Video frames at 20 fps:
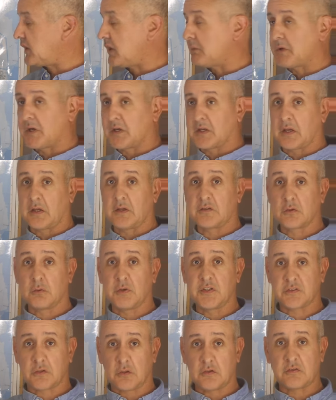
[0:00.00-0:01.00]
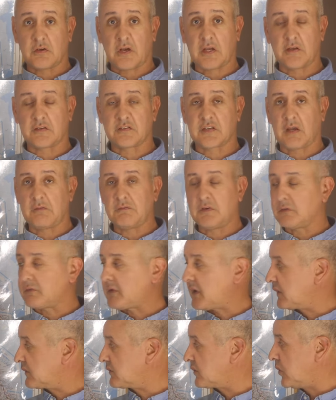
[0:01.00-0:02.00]
there, but it's always good to add a safety
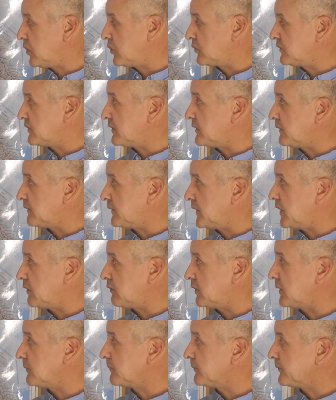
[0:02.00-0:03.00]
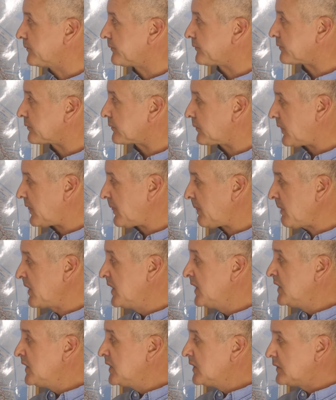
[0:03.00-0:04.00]
factor onto the theory.
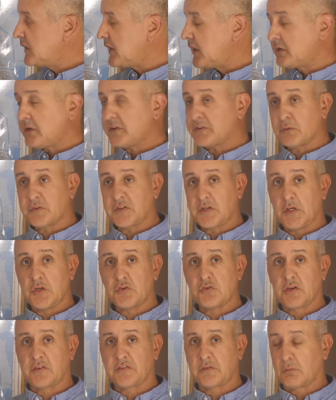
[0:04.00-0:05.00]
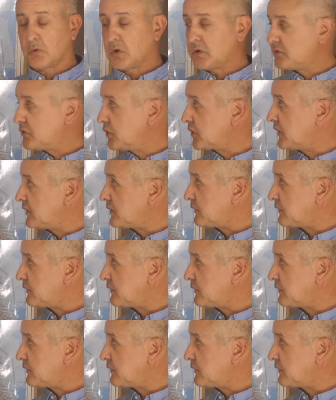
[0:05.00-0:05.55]
Now, this was an interesting one. It took a